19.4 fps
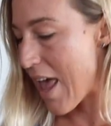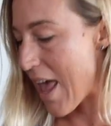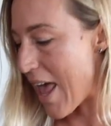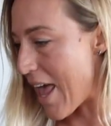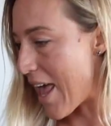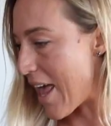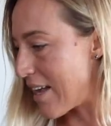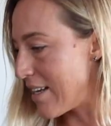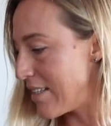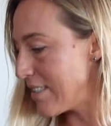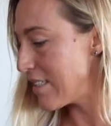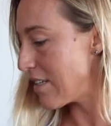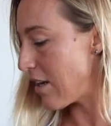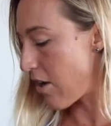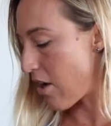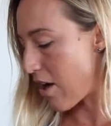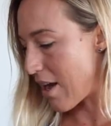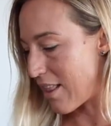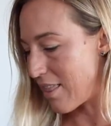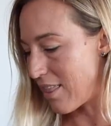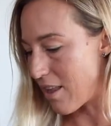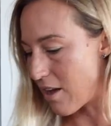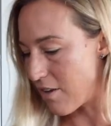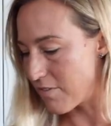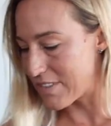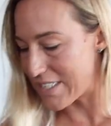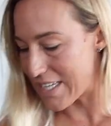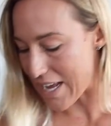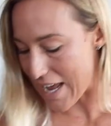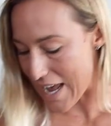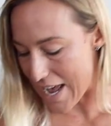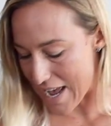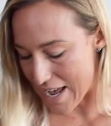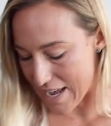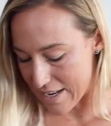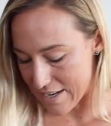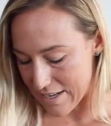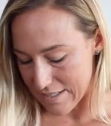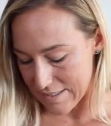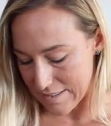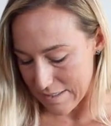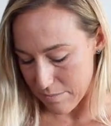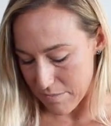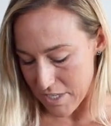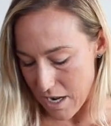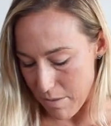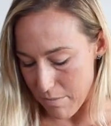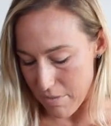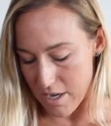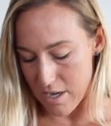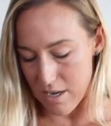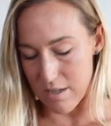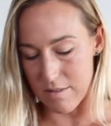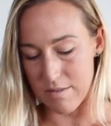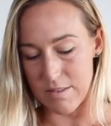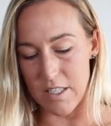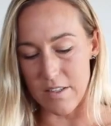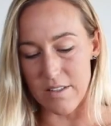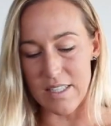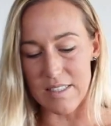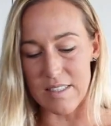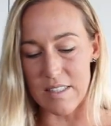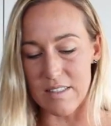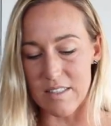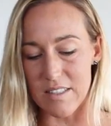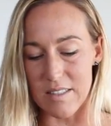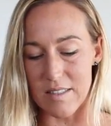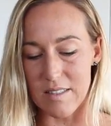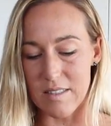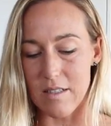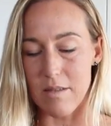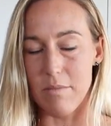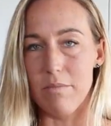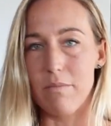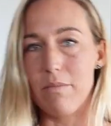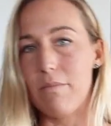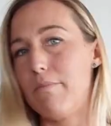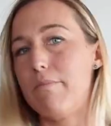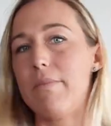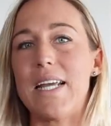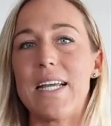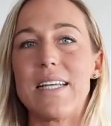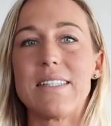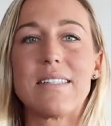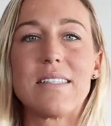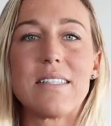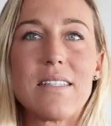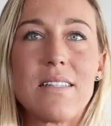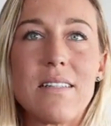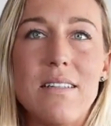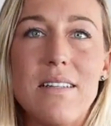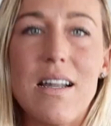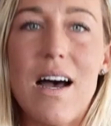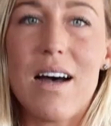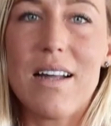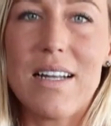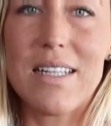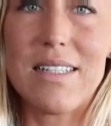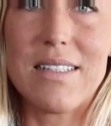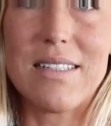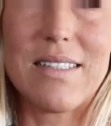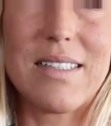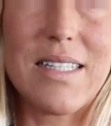And I love to add some nut butter. So this is just some mixed nut and